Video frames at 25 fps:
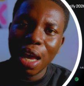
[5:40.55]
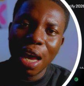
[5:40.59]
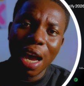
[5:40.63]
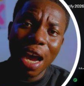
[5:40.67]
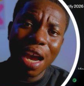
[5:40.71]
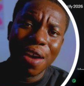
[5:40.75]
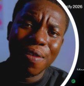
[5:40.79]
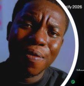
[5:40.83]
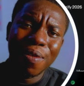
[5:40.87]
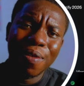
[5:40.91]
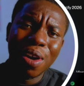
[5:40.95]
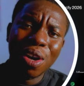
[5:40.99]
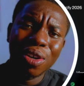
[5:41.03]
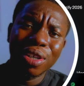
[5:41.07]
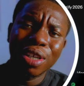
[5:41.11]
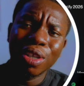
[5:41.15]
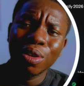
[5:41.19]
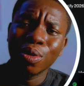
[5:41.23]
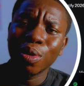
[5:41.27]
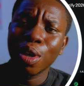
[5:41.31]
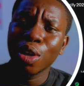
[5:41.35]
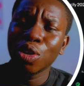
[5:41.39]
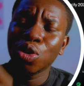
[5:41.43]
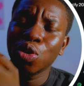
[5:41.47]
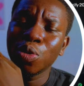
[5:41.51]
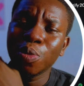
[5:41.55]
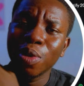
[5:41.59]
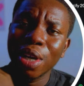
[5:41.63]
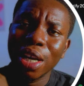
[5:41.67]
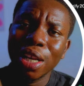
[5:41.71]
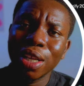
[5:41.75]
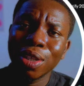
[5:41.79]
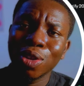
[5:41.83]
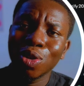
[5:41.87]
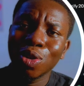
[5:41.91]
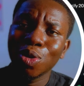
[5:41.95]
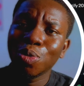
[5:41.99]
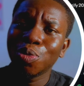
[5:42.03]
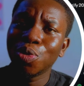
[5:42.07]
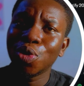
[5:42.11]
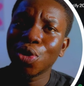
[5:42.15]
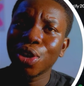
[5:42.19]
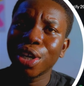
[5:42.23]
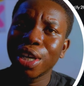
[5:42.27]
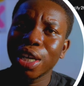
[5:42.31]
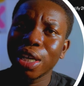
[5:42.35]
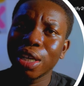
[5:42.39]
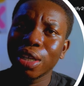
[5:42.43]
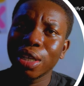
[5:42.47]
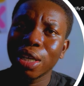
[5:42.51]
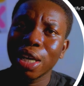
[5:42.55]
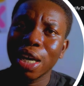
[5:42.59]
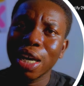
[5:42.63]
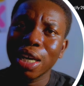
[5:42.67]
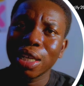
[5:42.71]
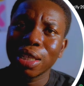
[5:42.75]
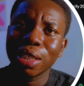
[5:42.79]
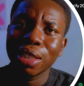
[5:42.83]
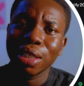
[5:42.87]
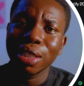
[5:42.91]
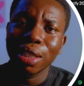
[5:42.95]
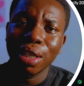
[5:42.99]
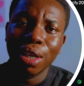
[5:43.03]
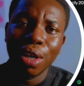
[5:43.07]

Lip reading: I found this one to be a little broken, and